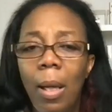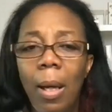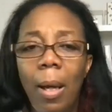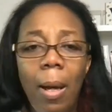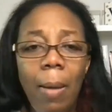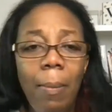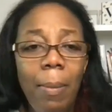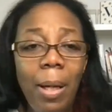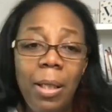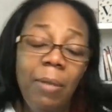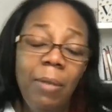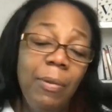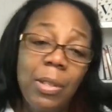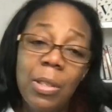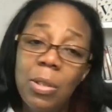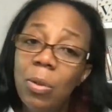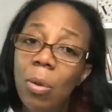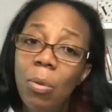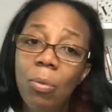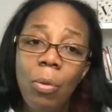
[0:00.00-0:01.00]
Um, and if
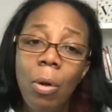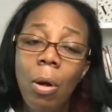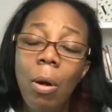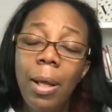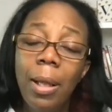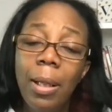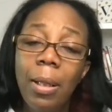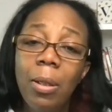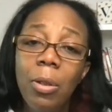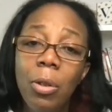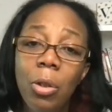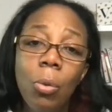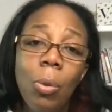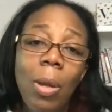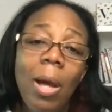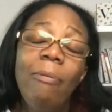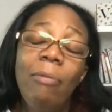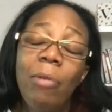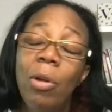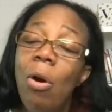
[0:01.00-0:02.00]
it's not right, you'll
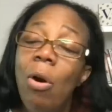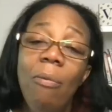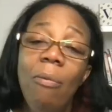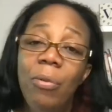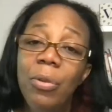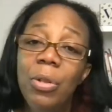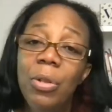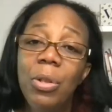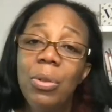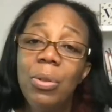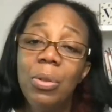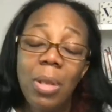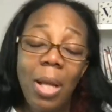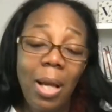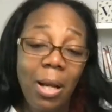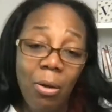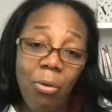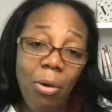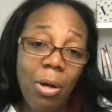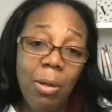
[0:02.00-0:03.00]
have the confidence
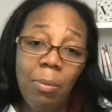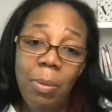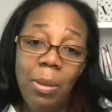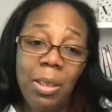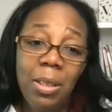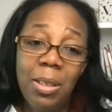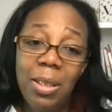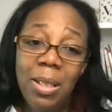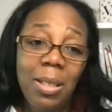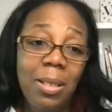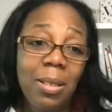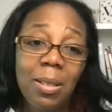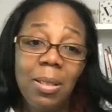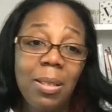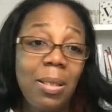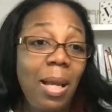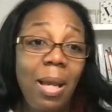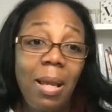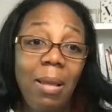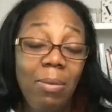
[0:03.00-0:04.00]
and credibility to
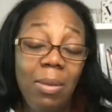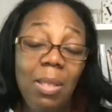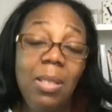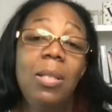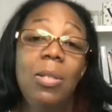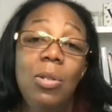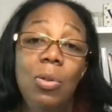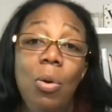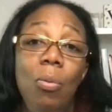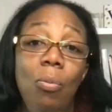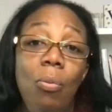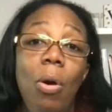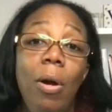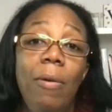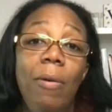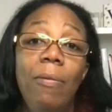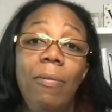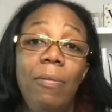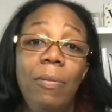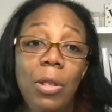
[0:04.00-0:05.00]
say, this is not
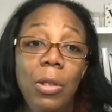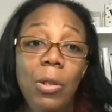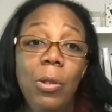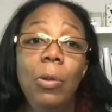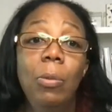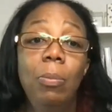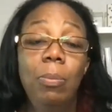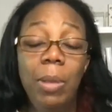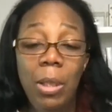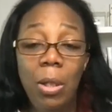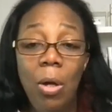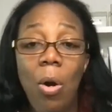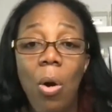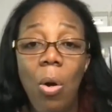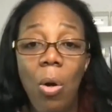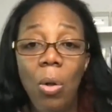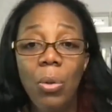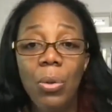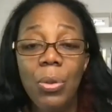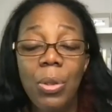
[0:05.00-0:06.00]
right for you
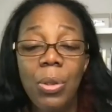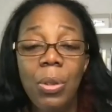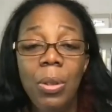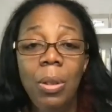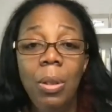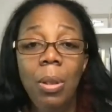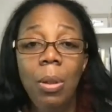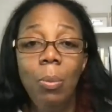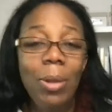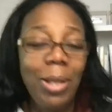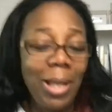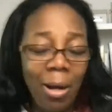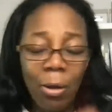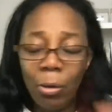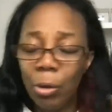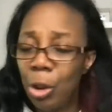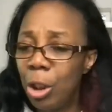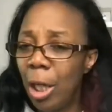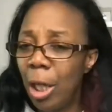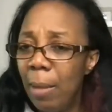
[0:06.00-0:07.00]
because
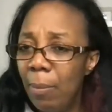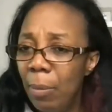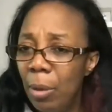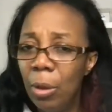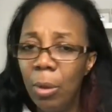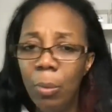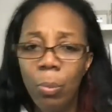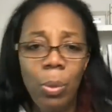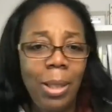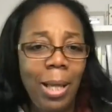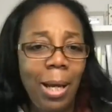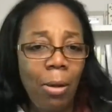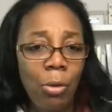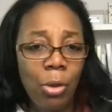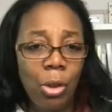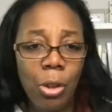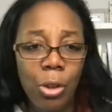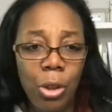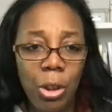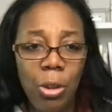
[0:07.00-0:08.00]
without shaming them, without
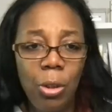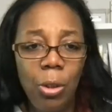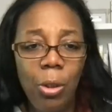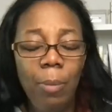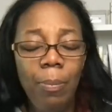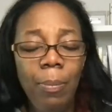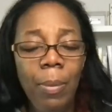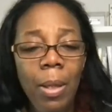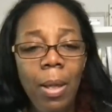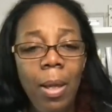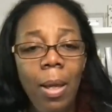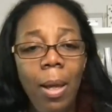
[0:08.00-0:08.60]
judging them.